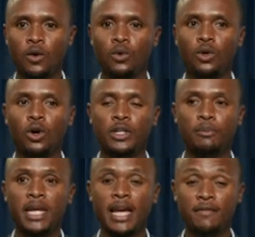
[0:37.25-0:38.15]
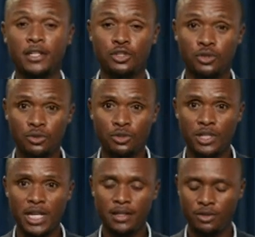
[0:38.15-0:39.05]
We'll only be having two
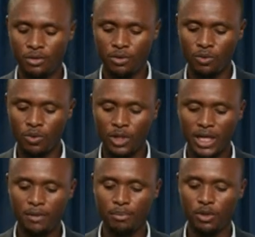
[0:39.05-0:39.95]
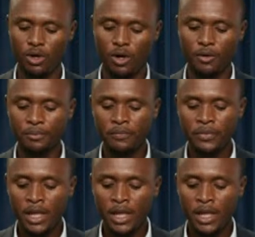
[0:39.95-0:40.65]
today, so we won't keep you long.